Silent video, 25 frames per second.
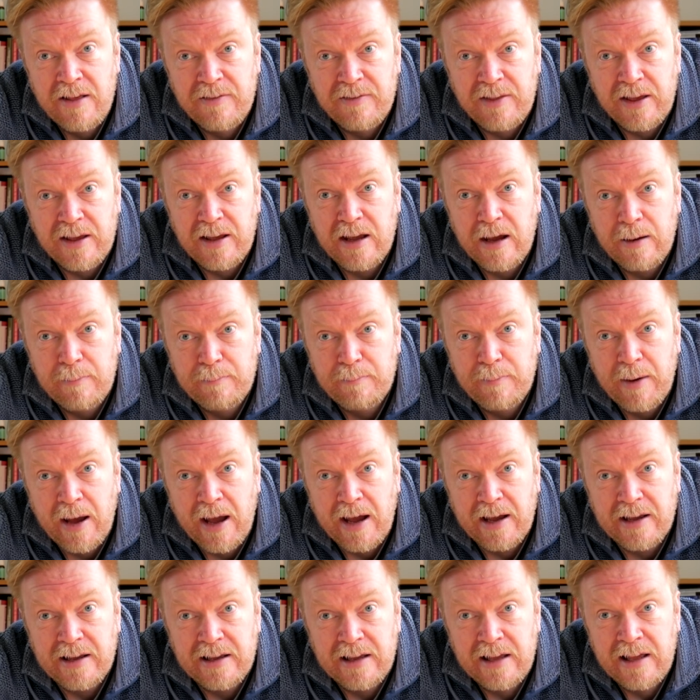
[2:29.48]
then come
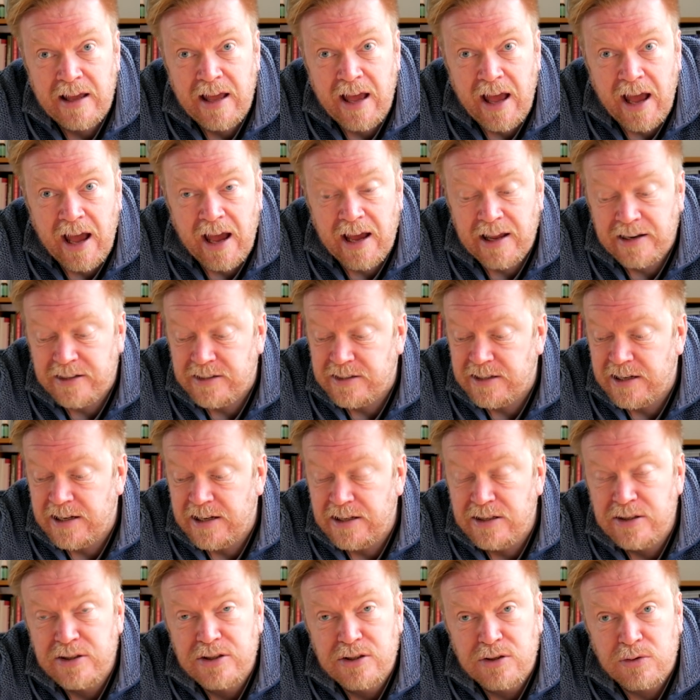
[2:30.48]
back and
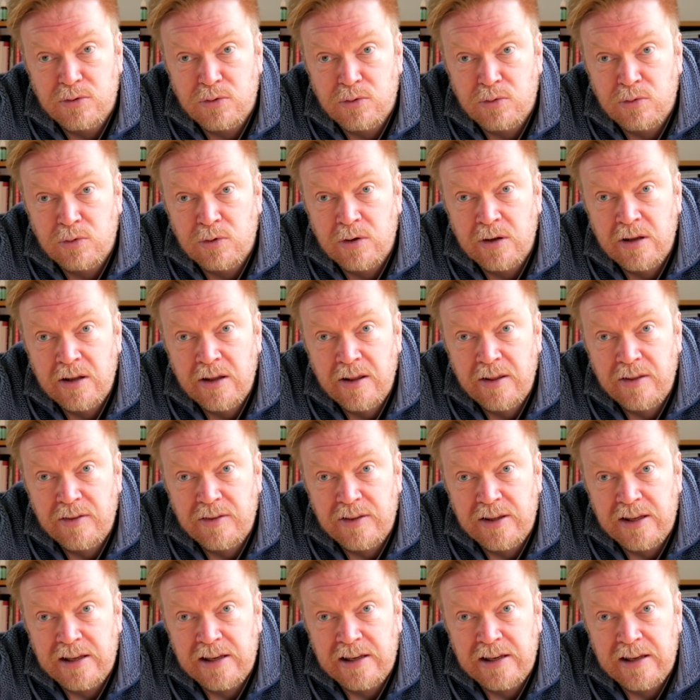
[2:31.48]
install
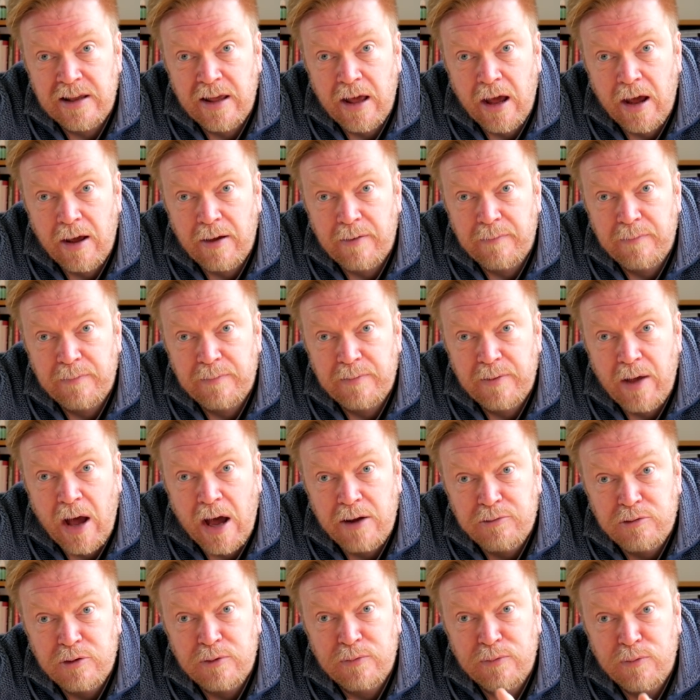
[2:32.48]
the uh, one
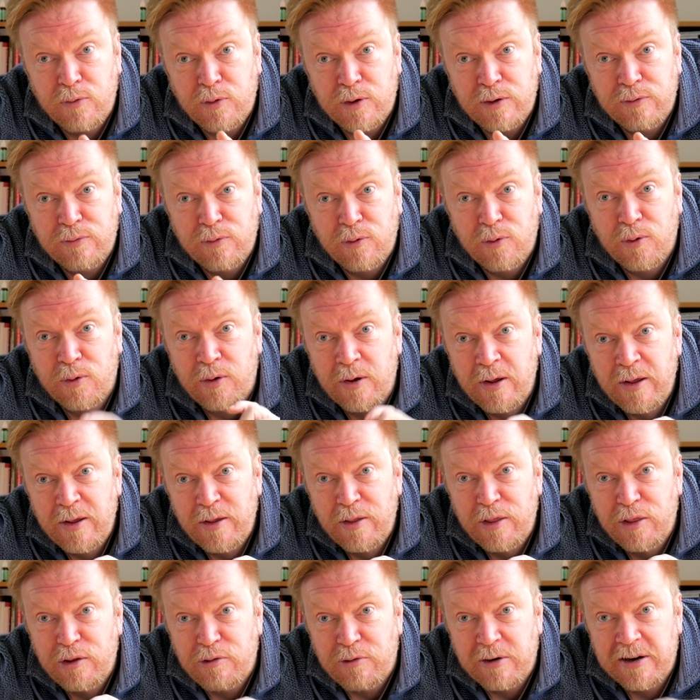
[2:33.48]
hundred forty-four
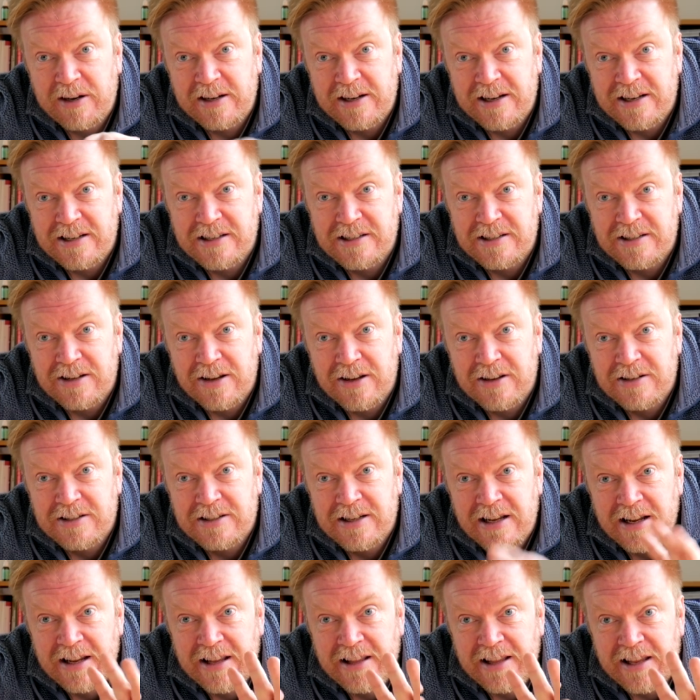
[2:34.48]
threaded
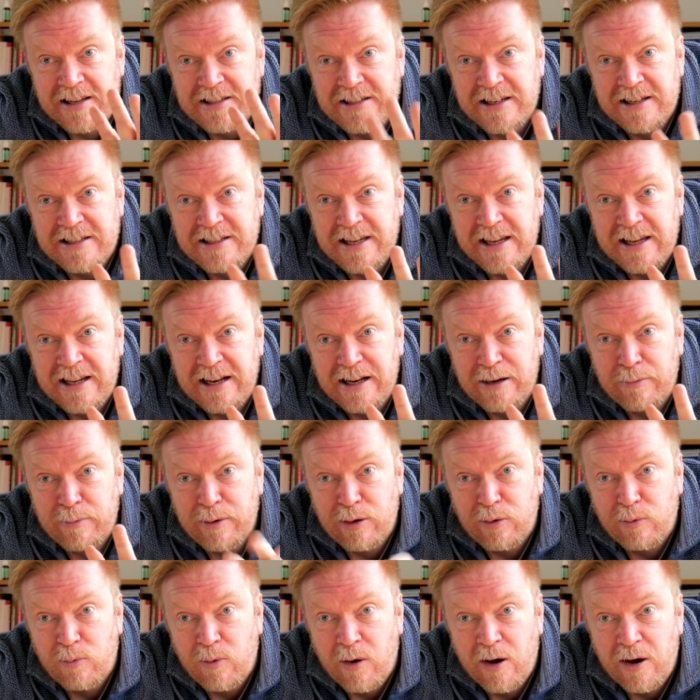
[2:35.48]
inserts. It's going to take a little
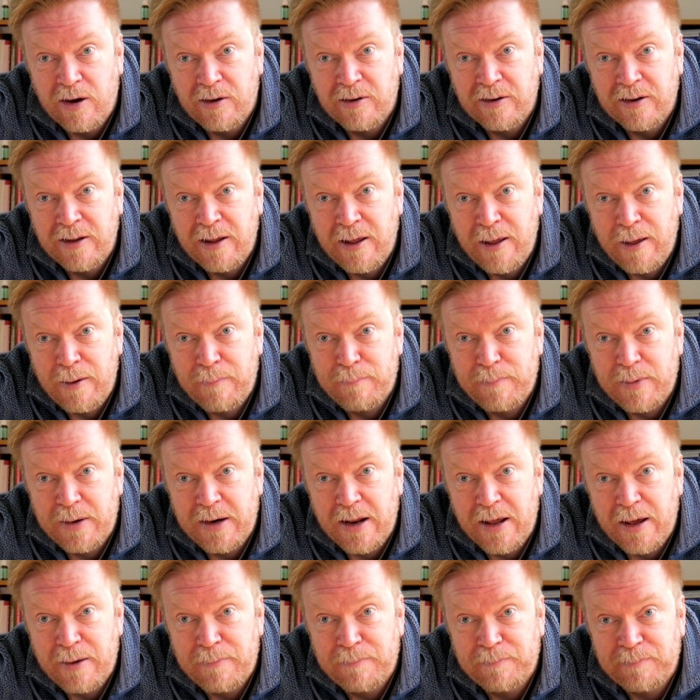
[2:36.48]
bit of a while, but
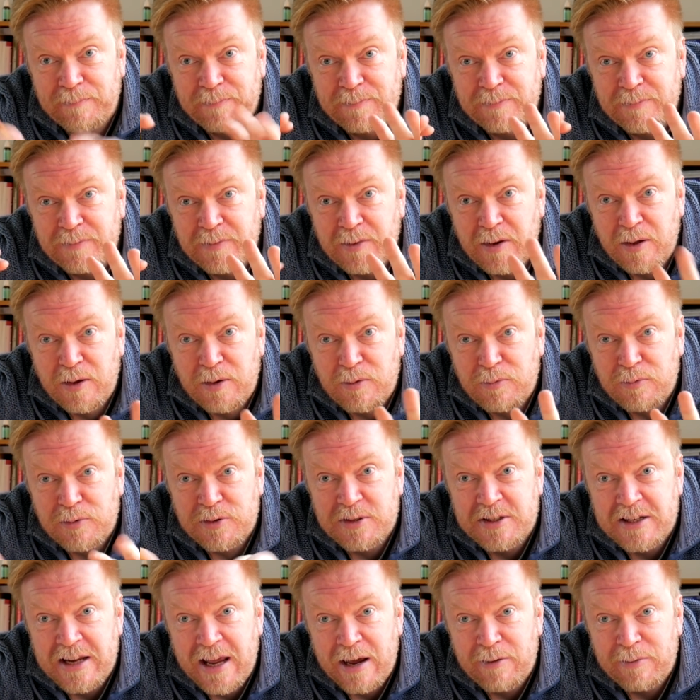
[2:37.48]
um, we'll
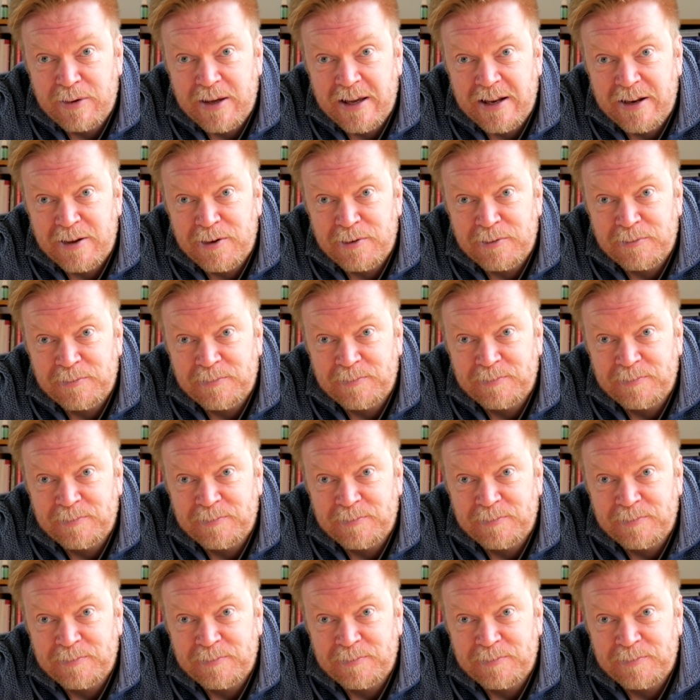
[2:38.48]
see how we get on.